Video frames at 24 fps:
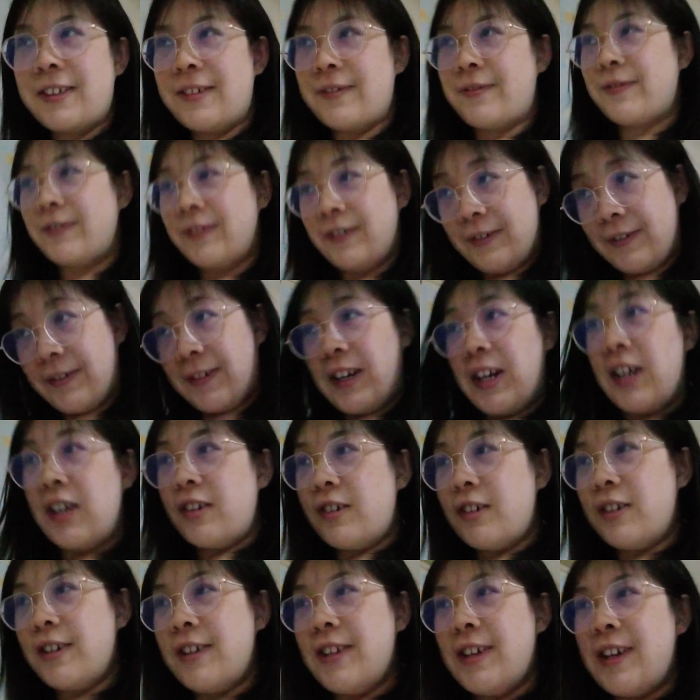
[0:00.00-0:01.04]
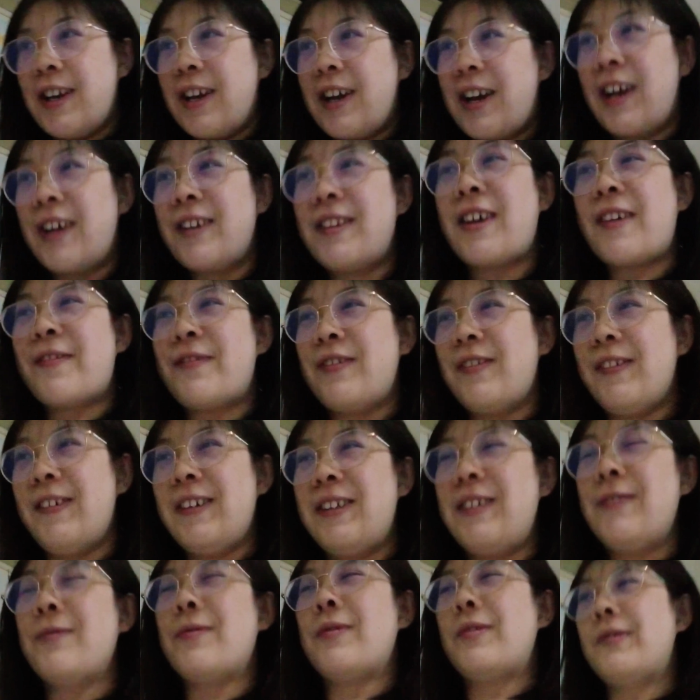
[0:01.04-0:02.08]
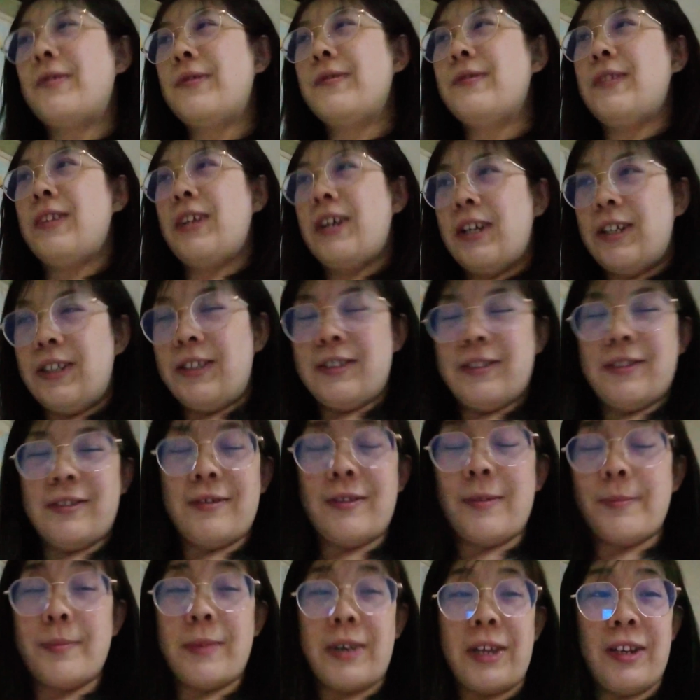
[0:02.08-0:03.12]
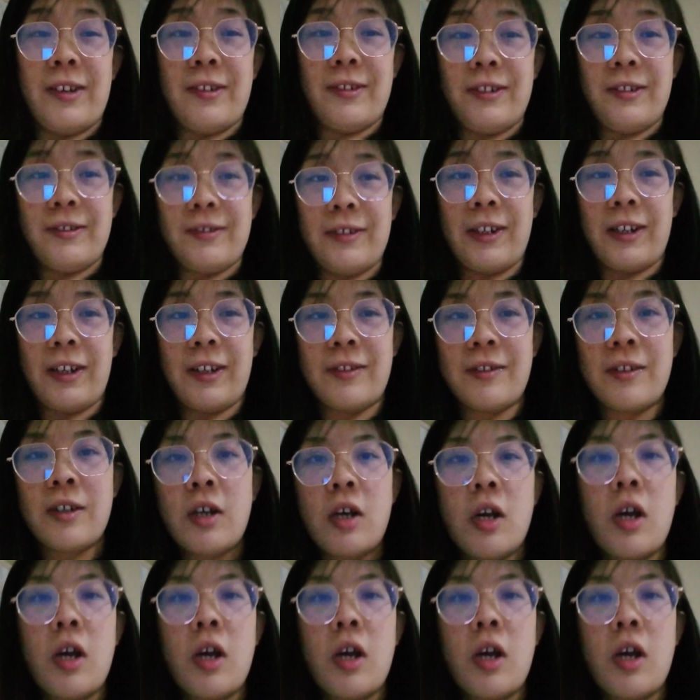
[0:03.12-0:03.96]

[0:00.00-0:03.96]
For real. I definitely won't, like, you know, abandon you guys.